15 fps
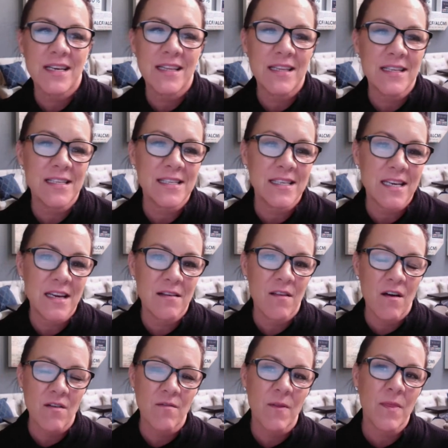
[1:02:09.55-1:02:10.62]
endlessly
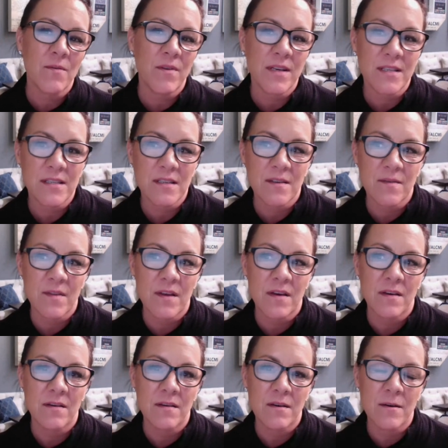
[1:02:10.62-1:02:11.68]
along with the rest of
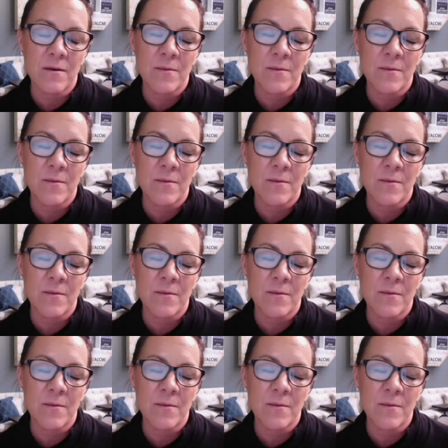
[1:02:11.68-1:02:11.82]
the